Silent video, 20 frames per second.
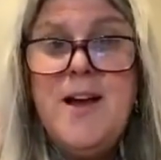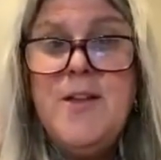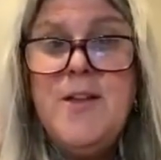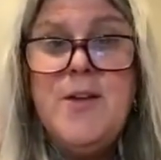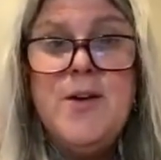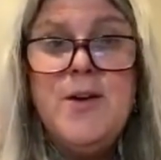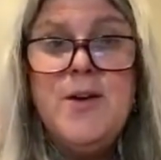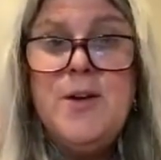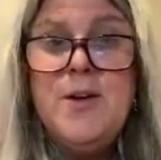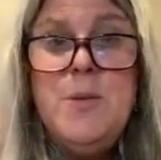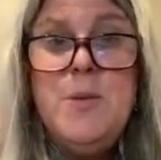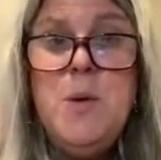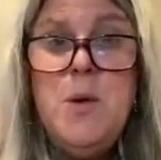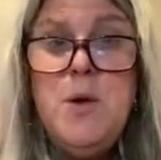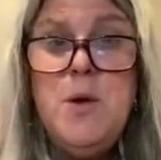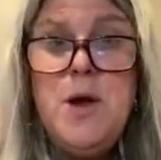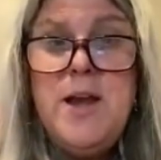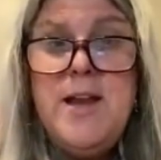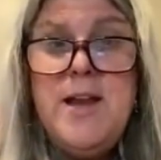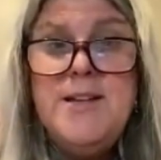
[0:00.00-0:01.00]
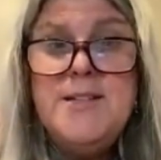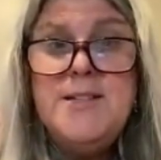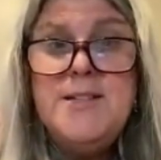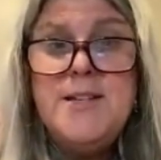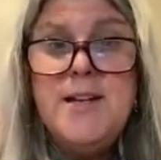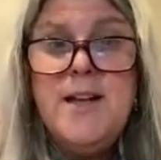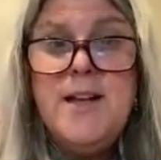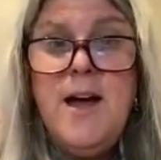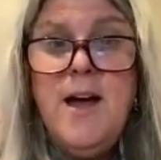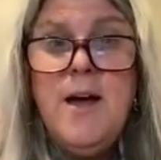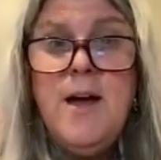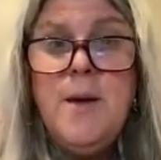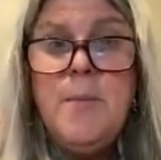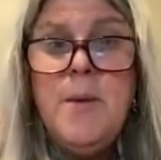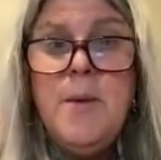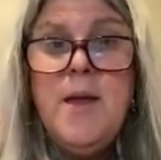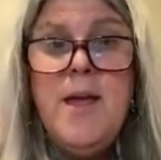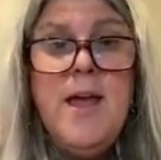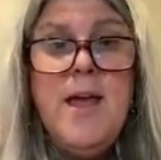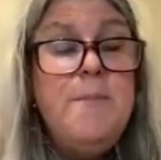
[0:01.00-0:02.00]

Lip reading: other communities to come